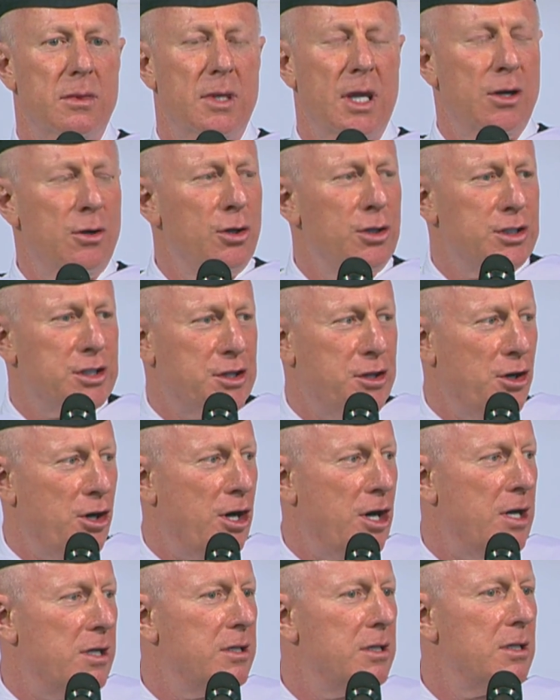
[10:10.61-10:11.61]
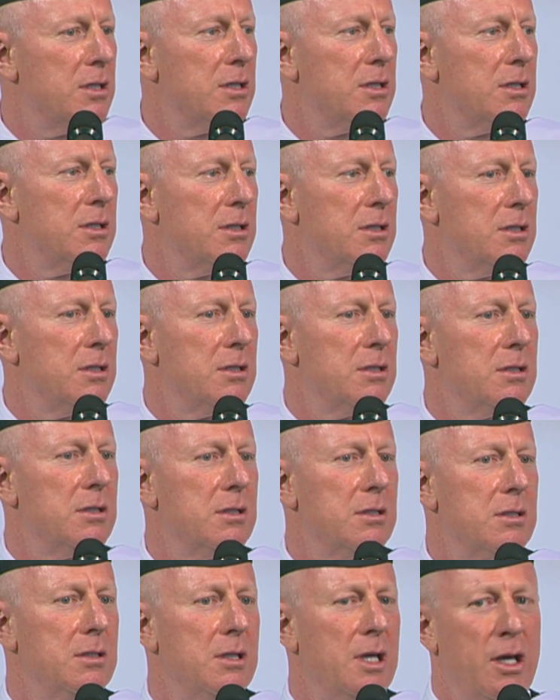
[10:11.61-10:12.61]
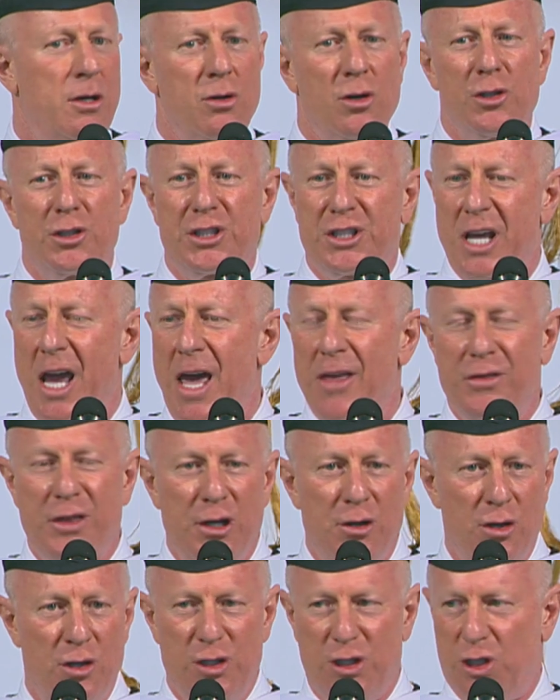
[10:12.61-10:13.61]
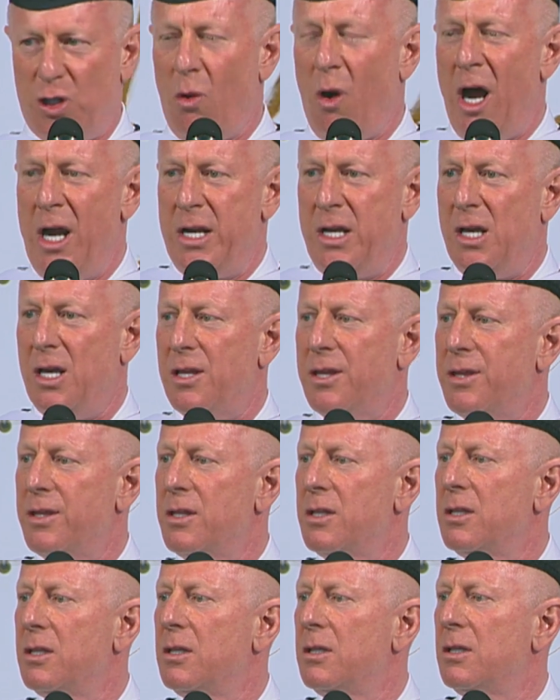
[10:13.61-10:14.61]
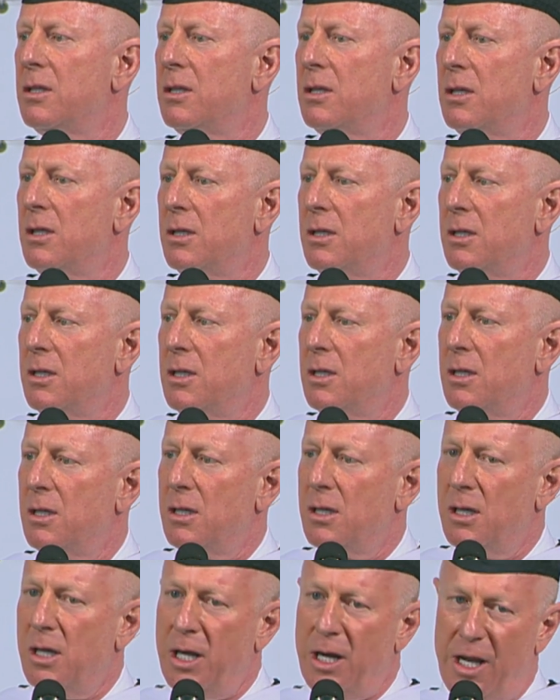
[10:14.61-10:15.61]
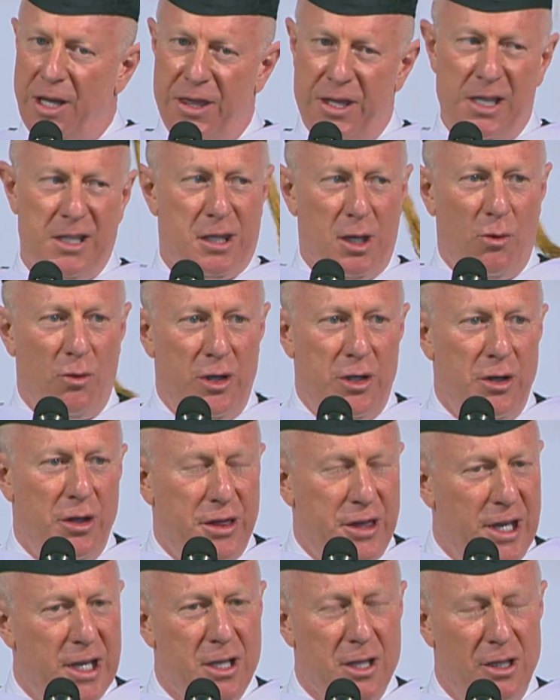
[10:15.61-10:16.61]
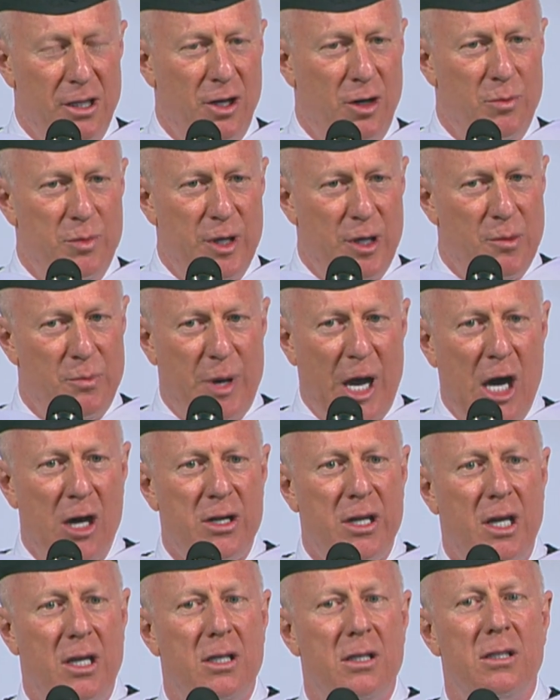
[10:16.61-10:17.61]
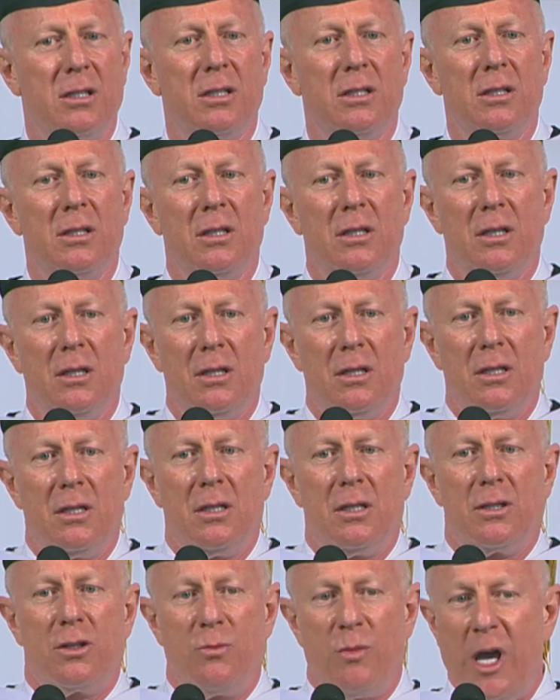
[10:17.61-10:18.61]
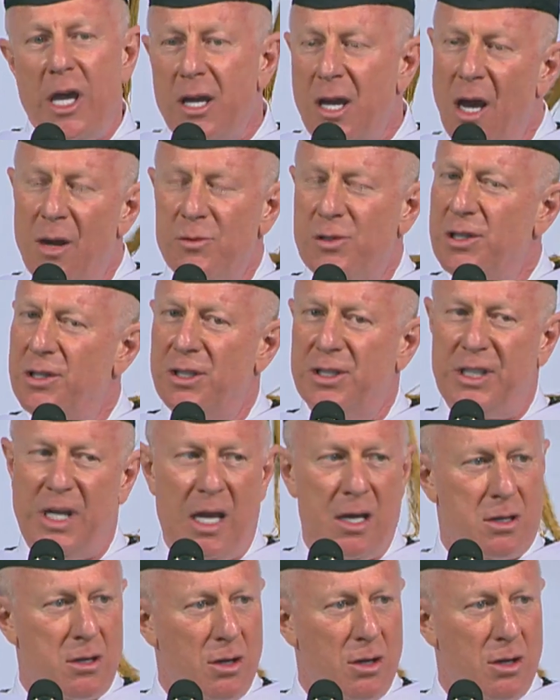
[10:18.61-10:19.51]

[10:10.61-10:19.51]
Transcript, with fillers: And who's third? And who's 10th? And who's 20th? And I think that when you think a little bit about it, you may come to the same